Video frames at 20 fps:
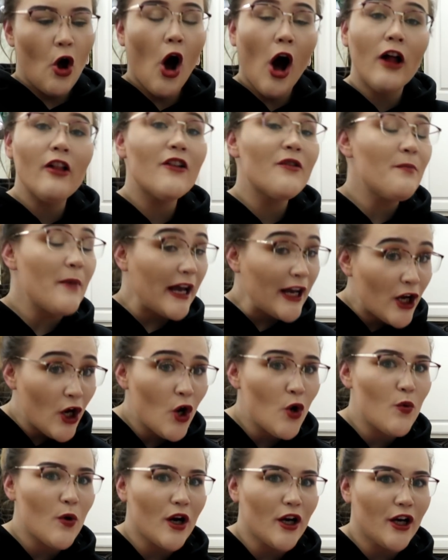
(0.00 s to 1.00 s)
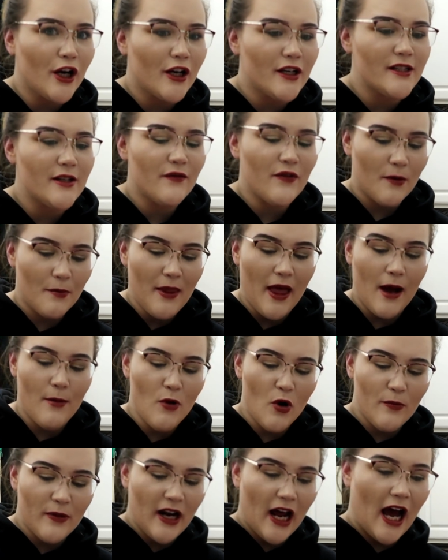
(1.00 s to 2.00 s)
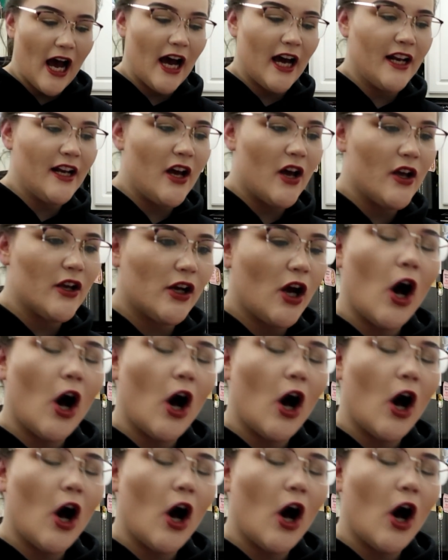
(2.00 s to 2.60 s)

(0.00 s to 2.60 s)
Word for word: all of my coworkers from that moment on